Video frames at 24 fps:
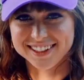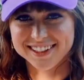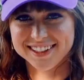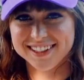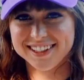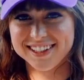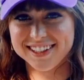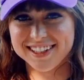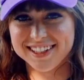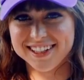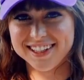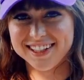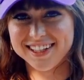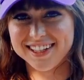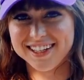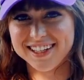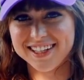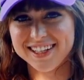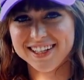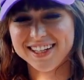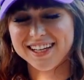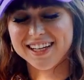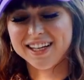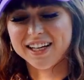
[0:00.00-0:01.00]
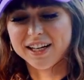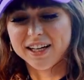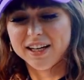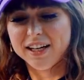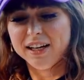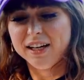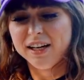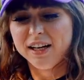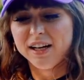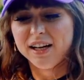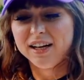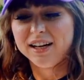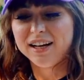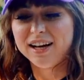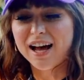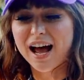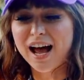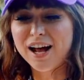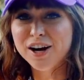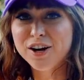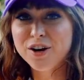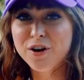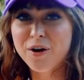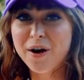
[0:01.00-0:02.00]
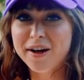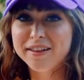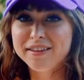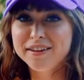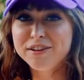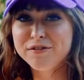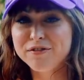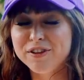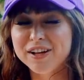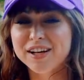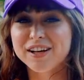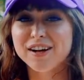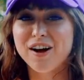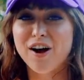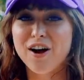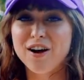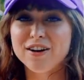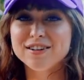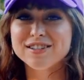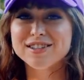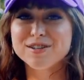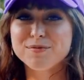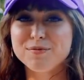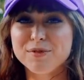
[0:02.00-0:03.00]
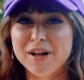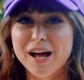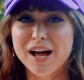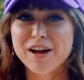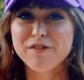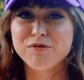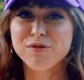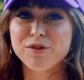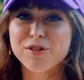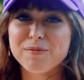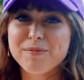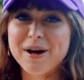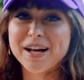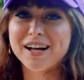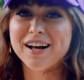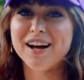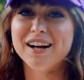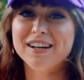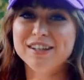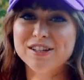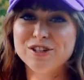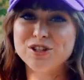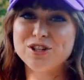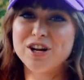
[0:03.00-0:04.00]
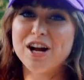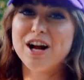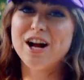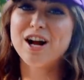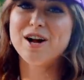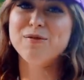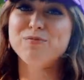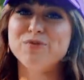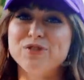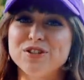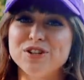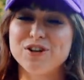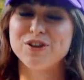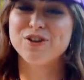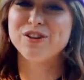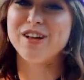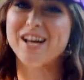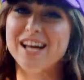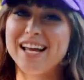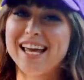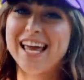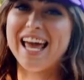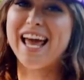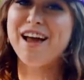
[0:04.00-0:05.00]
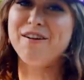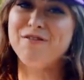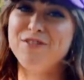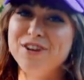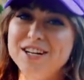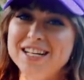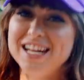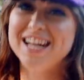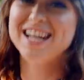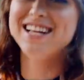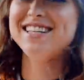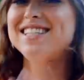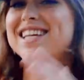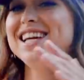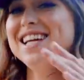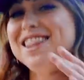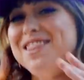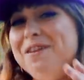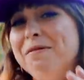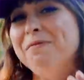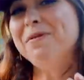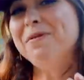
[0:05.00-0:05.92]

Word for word: week? I don't know. I live like an awesome life with my kind of job, so like every day is like the